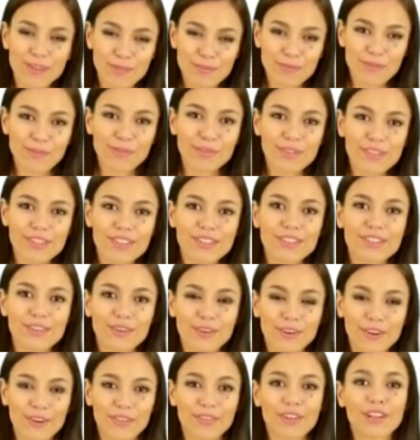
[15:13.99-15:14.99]

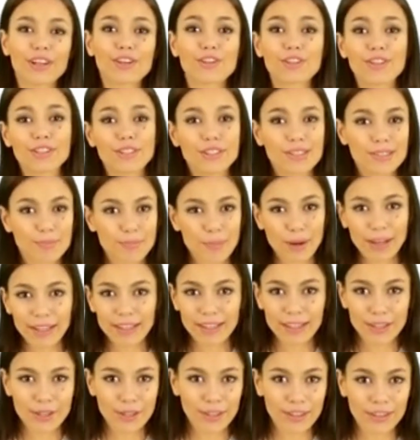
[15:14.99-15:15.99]
1,000 milligrams of
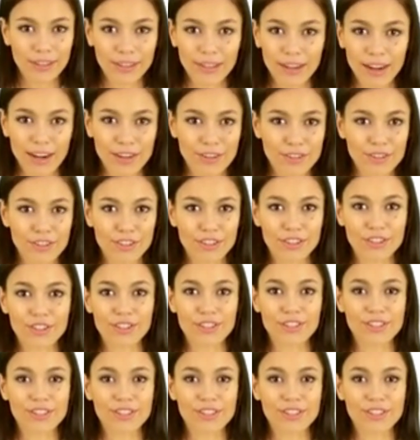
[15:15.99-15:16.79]
Acetyl-L-Carnitine